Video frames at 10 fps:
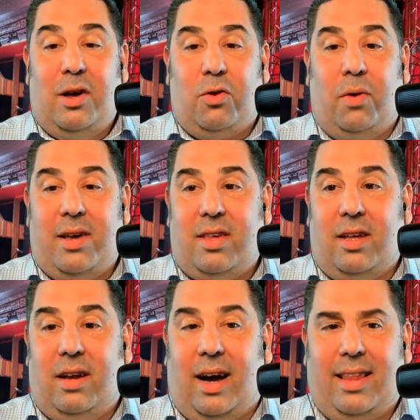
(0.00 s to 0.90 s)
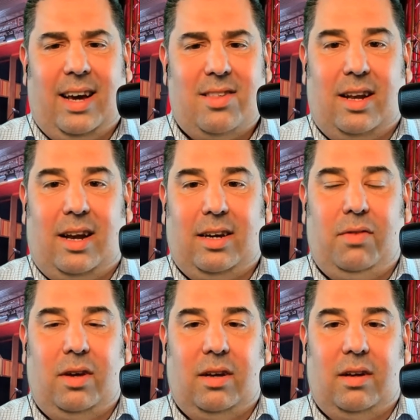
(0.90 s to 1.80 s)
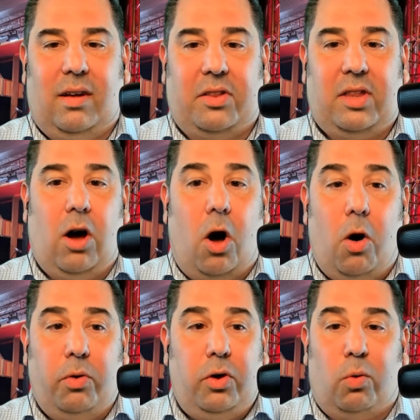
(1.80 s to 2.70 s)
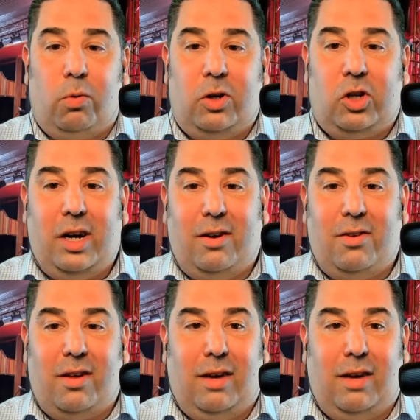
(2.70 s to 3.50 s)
So I said, I'll take all your orange chairs.